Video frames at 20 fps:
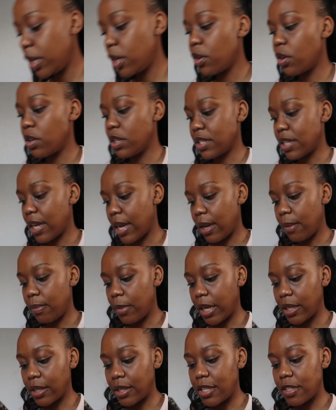make it on
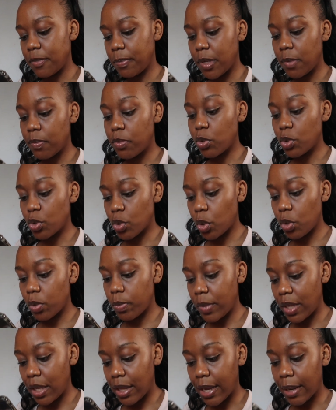time, like these people
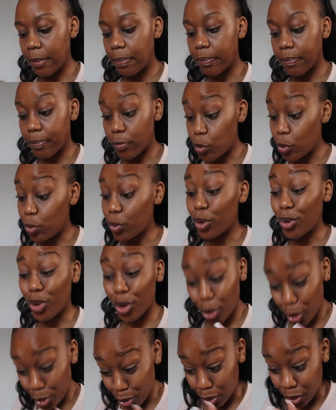told me that,
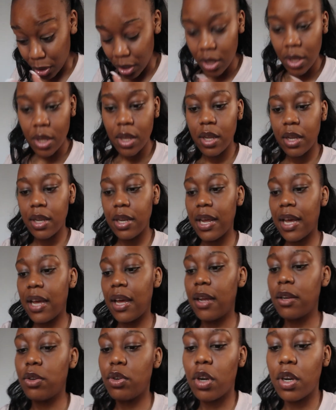girl,
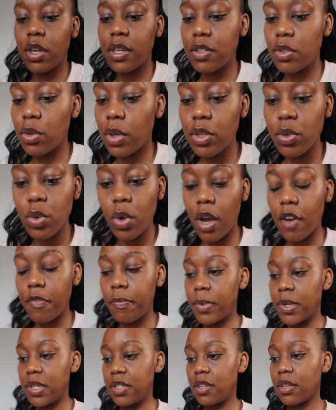nah, dog, it's going to
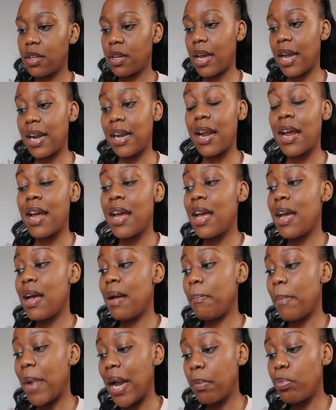half past. And
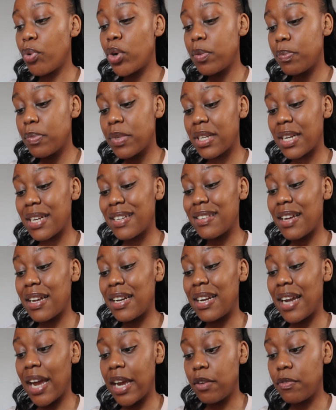my appointment is
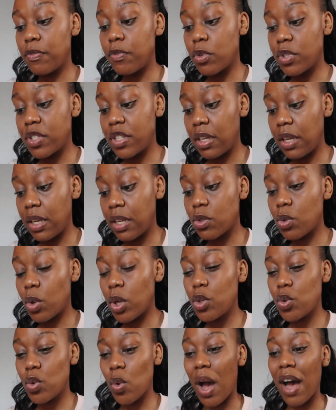at 9.40. It's
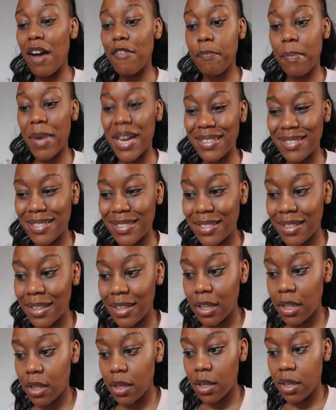going to half past.
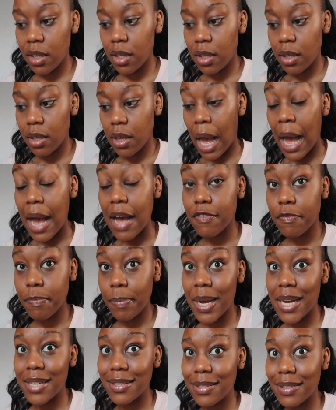Half
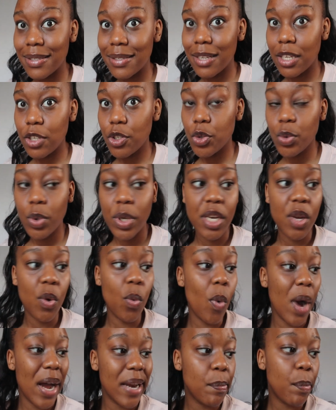past. It's
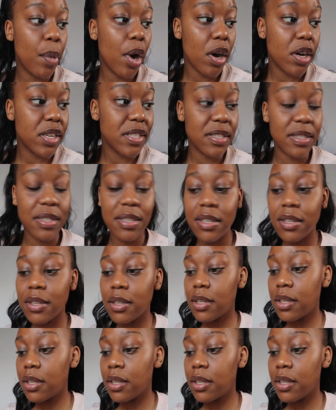21 past.